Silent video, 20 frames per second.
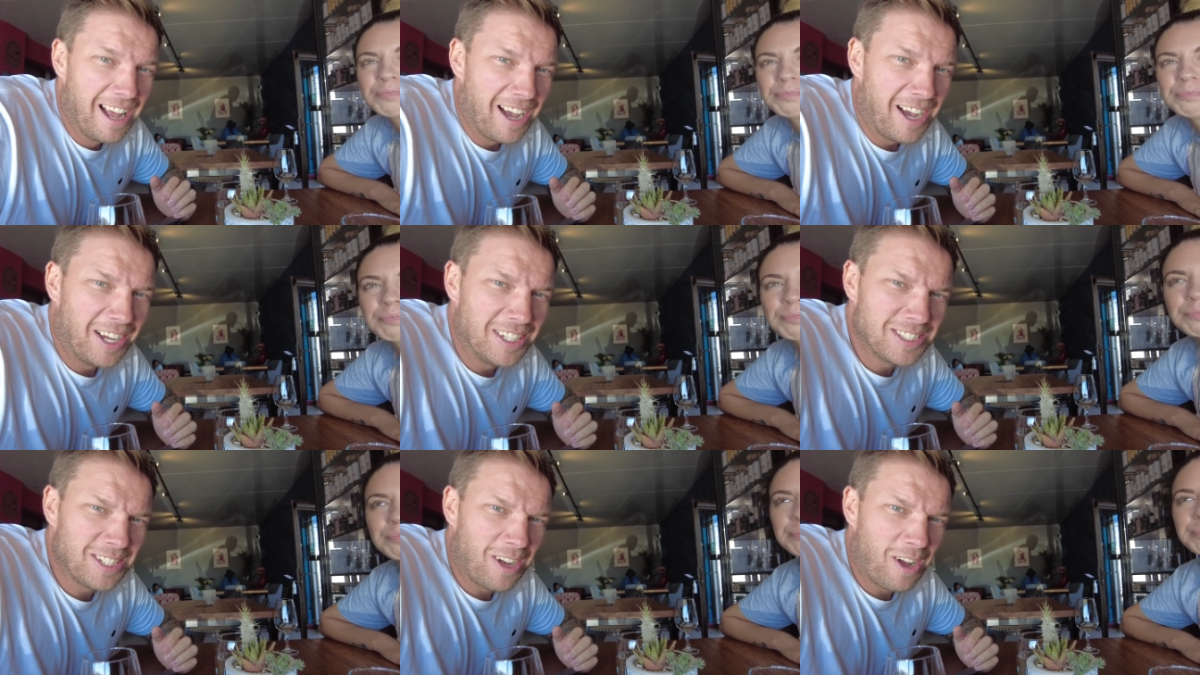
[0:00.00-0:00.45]

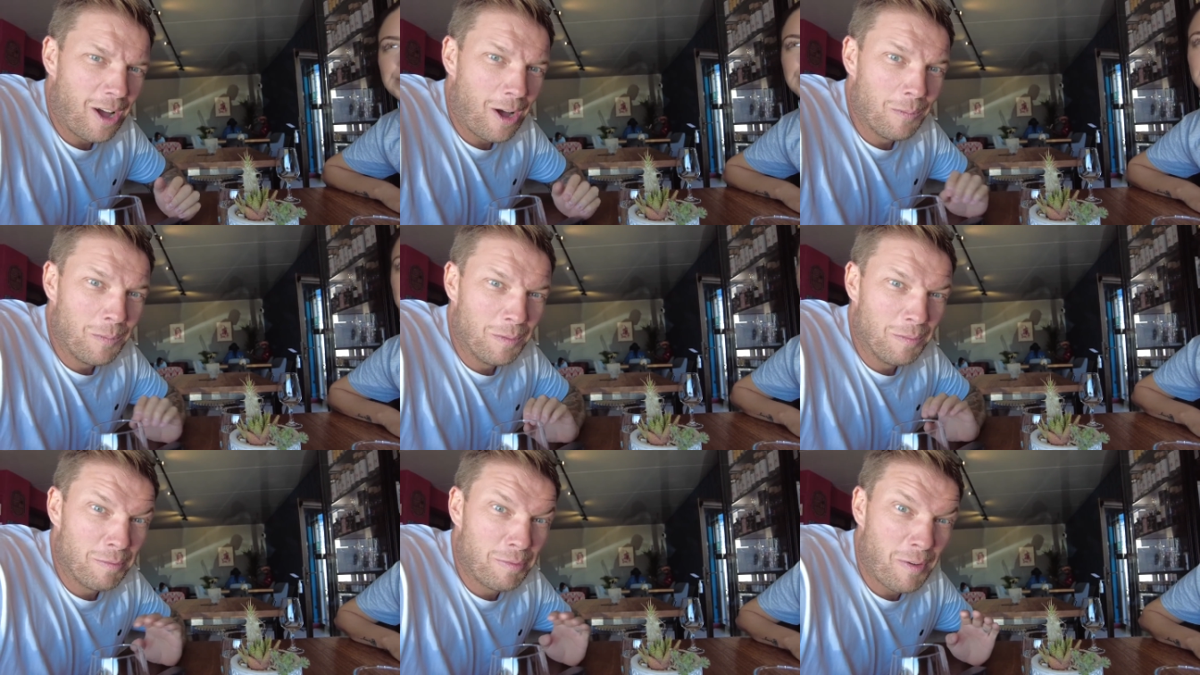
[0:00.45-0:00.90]
I was like, I
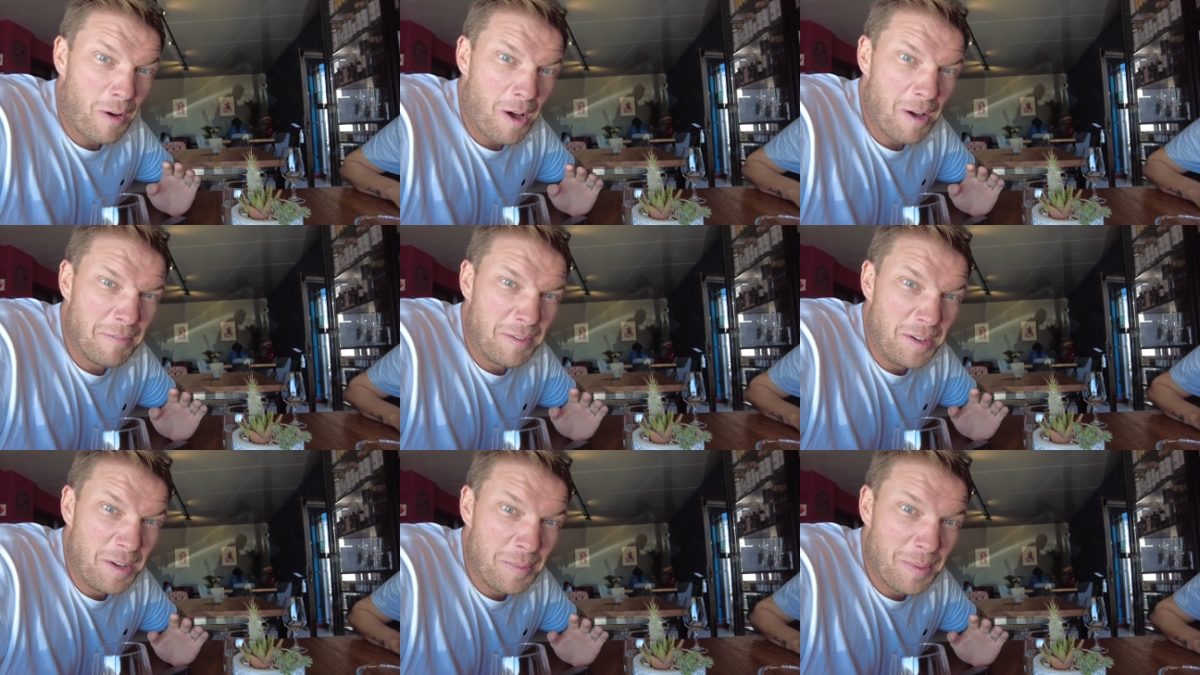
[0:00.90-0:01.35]
want
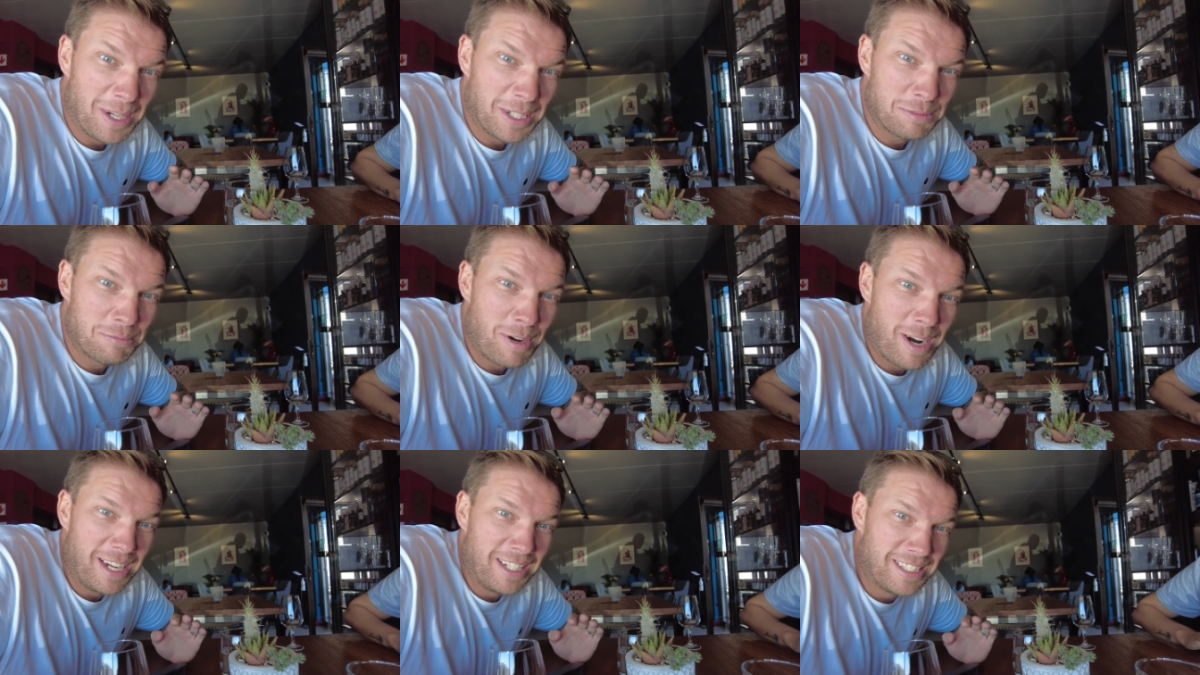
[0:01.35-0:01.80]
5 of your
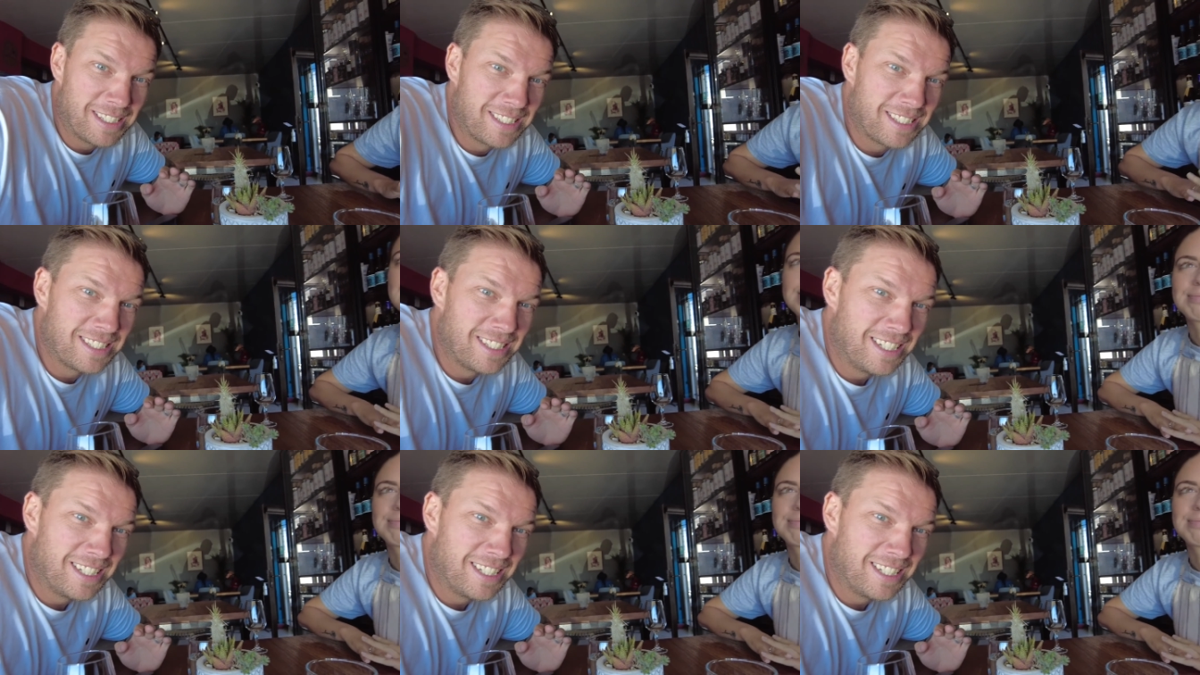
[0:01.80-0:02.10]
best reds,